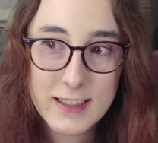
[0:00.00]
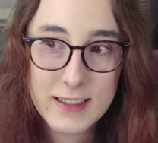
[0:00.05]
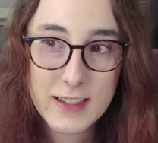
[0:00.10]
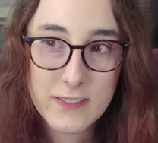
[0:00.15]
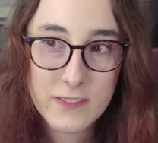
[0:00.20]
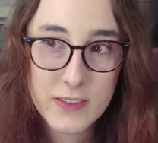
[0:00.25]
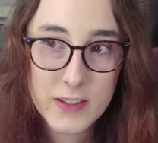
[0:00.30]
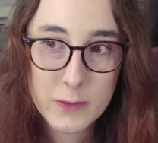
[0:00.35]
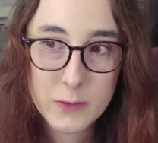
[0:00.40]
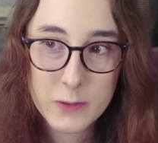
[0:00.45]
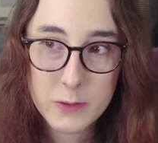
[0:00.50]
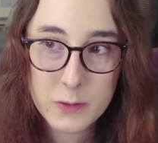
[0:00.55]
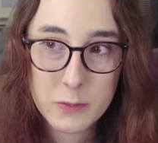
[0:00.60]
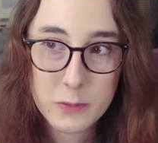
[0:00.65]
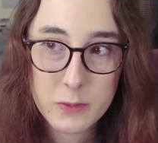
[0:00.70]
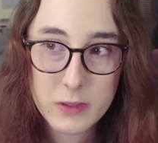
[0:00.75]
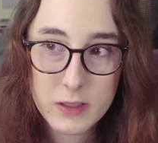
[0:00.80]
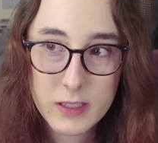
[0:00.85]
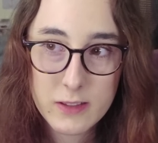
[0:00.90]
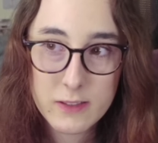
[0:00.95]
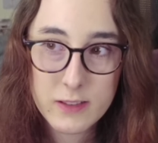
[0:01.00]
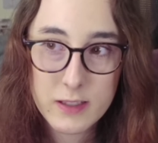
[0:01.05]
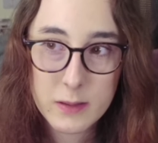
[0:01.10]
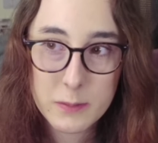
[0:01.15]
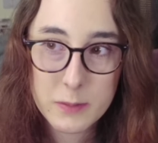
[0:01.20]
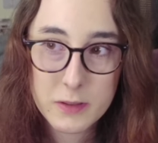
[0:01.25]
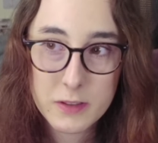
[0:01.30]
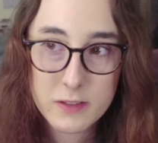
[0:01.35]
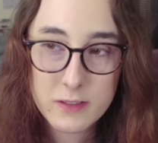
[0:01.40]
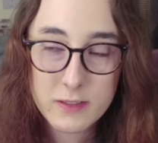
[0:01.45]
I thought it was a really great
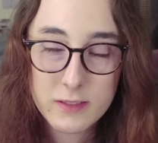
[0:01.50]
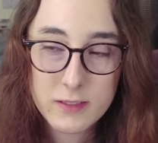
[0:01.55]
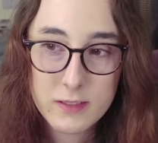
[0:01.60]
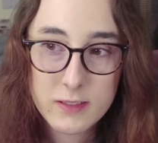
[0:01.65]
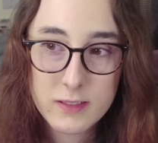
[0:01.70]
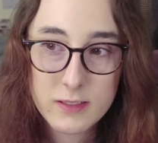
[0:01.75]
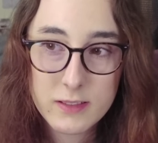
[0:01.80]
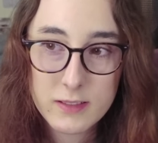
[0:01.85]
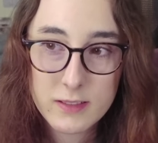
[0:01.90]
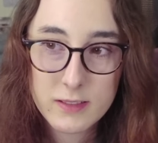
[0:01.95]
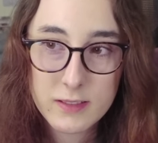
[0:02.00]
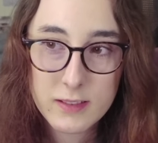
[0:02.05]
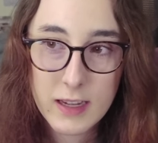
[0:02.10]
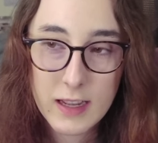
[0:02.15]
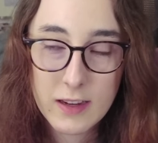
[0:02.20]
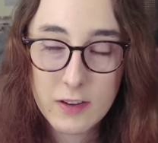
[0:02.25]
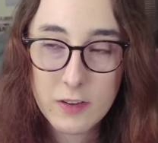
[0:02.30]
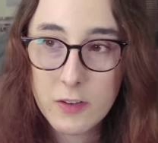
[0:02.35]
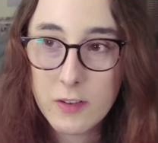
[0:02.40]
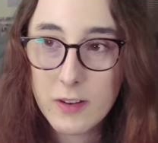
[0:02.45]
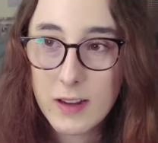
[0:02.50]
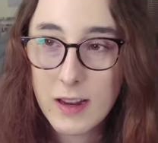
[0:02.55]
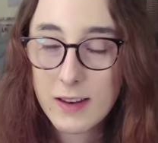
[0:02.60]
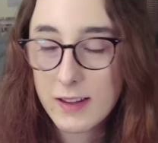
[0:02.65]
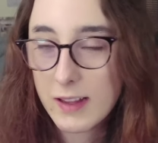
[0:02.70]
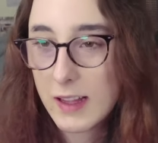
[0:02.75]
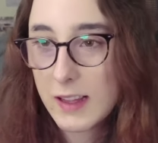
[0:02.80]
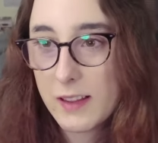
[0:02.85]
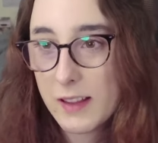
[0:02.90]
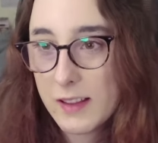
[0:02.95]
episode. I don't
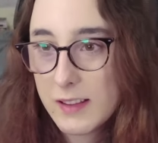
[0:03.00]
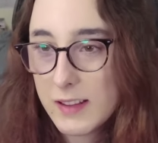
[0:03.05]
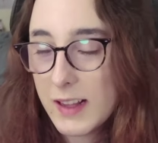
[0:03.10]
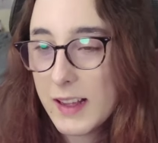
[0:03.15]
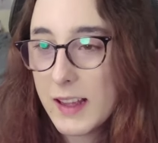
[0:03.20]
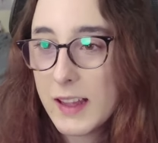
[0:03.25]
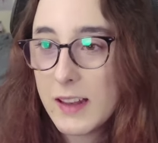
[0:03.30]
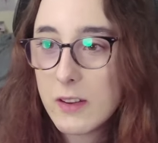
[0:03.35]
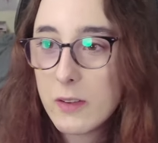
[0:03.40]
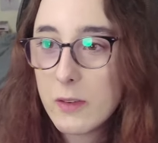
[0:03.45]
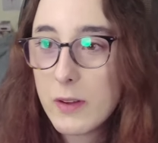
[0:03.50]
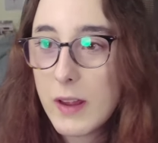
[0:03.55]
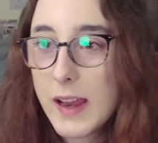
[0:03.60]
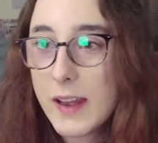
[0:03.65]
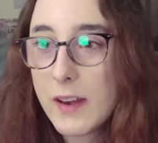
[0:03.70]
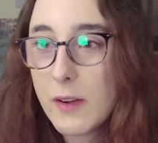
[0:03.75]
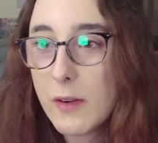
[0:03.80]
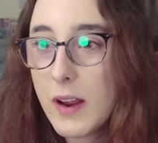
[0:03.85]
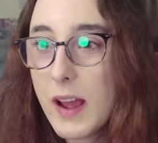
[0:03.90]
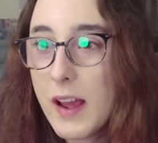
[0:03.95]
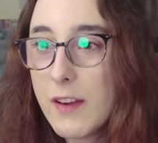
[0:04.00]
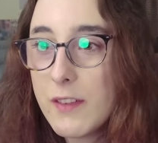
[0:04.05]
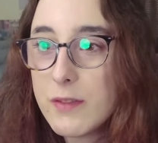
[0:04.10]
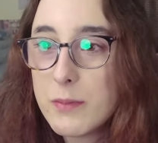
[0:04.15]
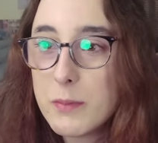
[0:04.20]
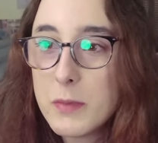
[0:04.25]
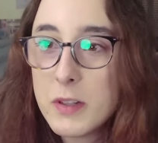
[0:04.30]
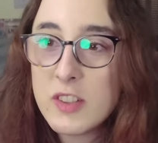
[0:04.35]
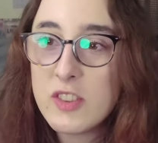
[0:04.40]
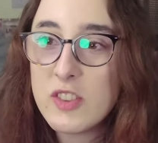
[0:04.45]
know. It's like I don't
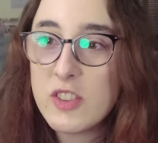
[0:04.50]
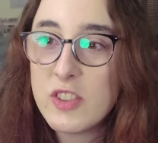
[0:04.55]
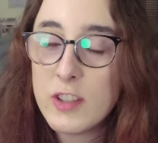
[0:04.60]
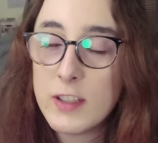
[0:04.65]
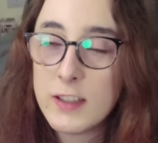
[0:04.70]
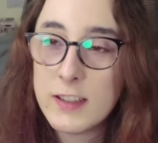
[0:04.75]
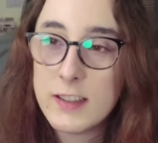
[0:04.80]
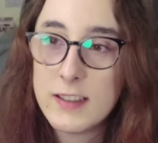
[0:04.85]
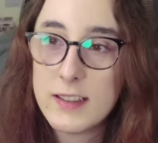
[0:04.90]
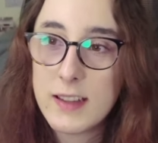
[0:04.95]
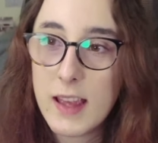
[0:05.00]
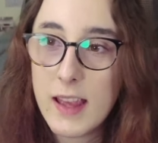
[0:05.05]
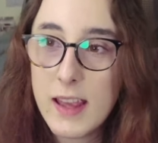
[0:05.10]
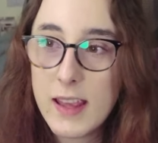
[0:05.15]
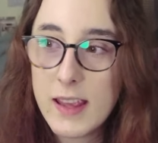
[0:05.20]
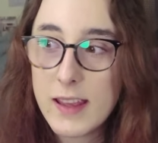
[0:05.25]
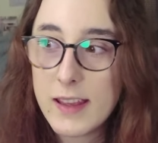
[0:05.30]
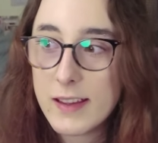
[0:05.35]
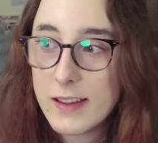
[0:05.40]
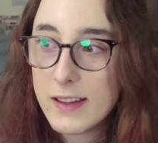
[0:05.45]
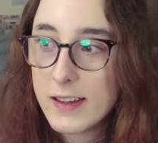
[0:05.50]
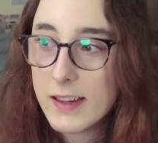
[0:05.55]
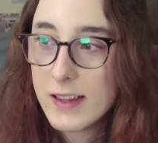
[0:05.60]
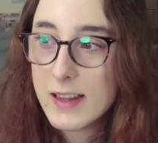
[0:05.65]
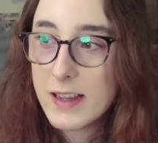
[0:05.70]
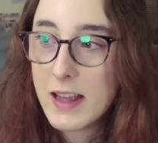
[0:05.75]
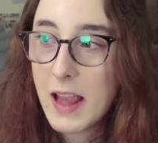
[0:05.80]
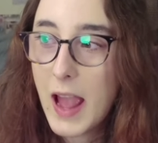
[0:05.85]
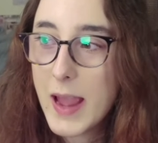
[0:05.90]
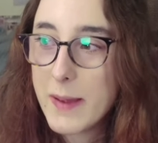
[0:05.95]
have much to say.
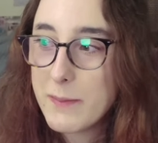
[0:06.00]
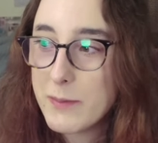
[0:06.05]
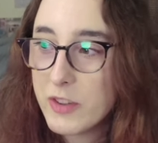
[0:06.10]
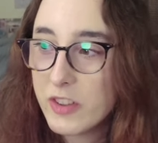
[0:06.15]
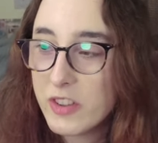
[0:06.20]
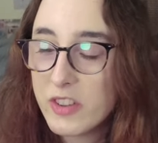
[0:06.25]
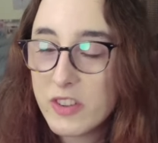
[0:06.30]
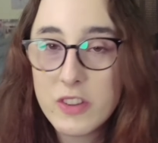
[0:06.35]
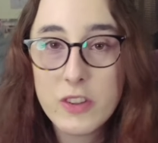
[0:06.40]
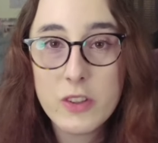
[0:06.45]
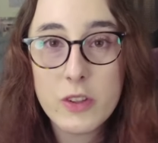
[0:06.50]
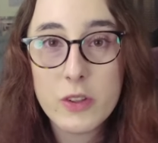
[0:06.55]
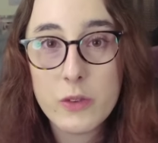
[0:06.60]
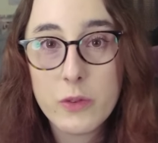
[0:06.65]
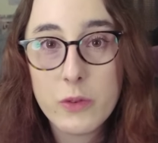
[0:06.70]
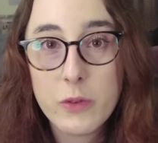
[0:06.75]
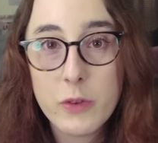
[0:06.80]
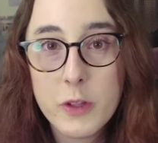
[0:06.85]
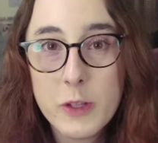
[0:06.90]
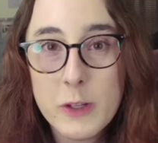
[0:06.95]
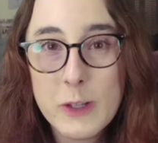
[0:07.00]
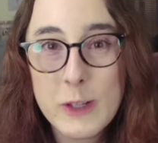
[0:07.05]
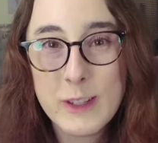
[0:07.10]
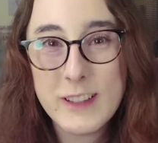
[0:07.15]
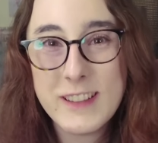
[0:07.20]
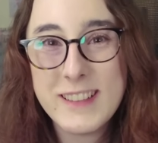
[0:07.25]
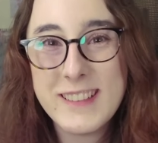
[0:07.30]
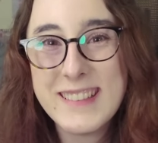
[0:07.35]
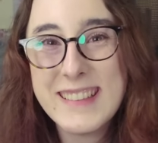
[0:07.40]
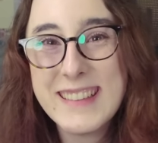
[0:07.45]
I'm just
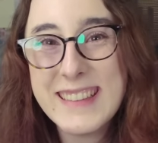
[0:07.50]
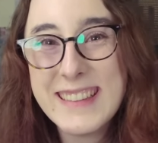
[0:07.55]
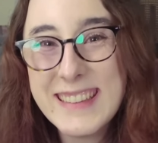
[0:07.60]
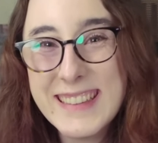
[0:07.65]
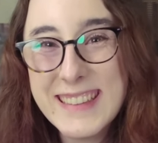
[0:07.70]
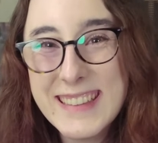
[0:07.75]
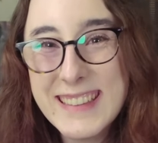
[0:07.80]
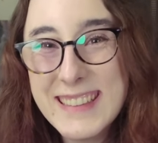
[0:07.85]
confused.